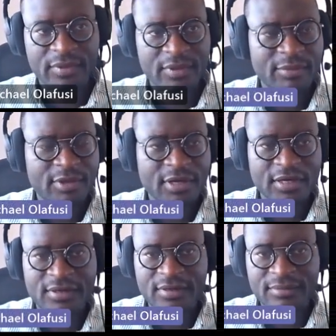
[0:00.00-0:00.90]
me
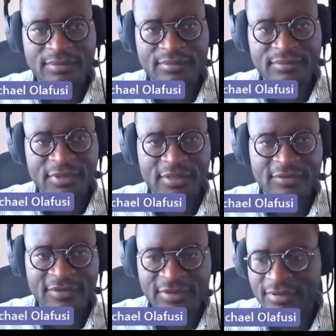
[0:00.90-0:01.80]
add them.
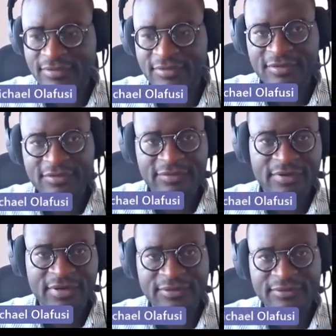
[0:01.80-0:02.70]
Let's delete this for
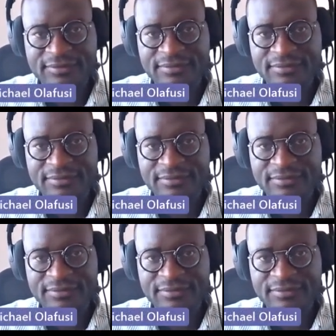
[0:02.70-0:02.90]
now.